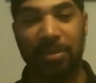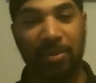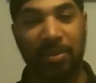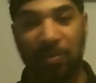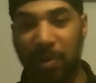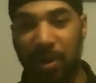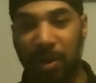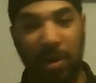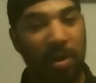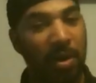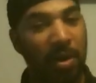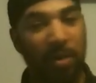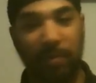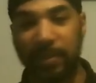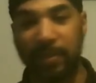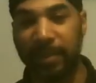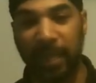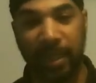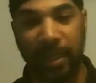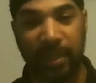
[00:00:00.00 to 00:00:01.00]
of the world
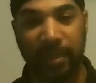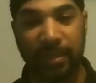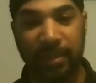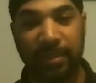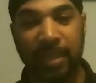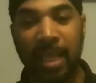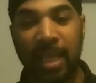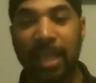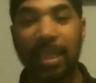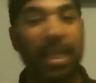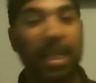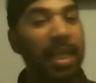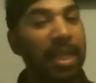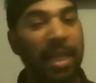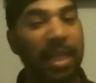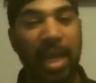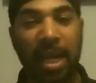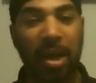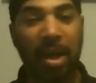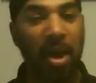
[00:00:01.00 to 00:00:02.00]
overtake us. Let
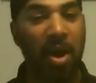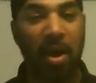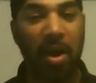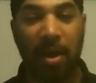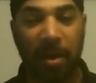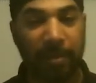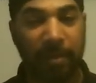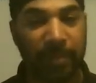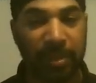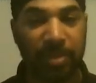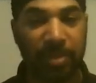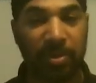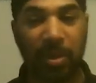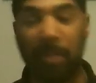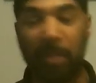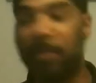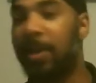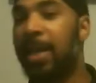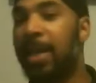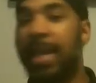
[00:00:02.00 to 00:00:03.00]
not our heart be
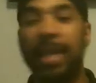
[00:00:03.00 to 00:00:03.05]
troubled.